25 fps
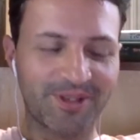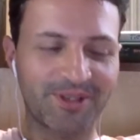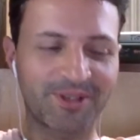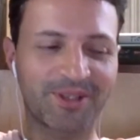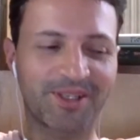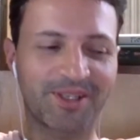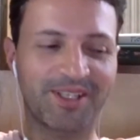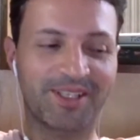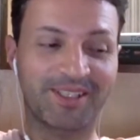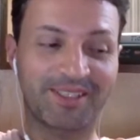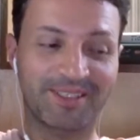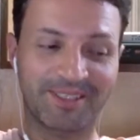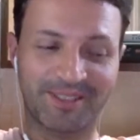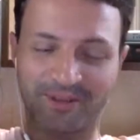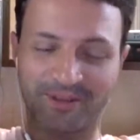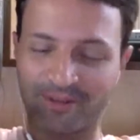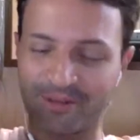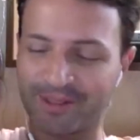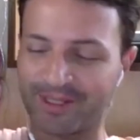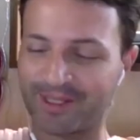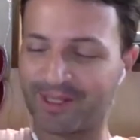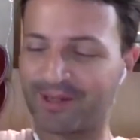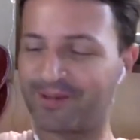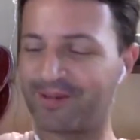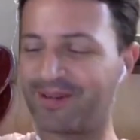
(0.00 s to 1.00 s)
give
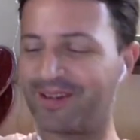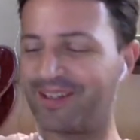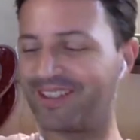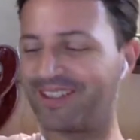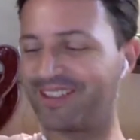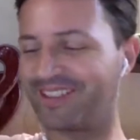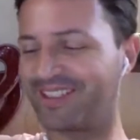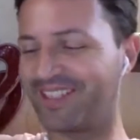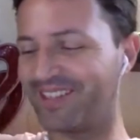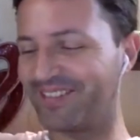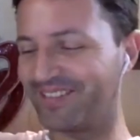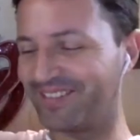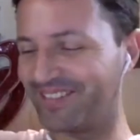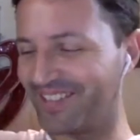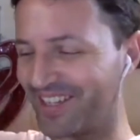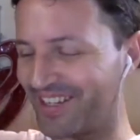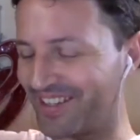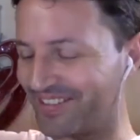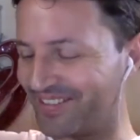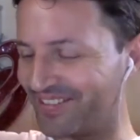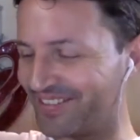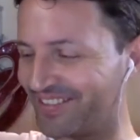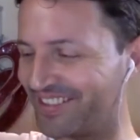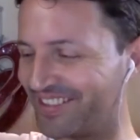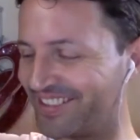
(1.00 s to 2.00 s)
me some time.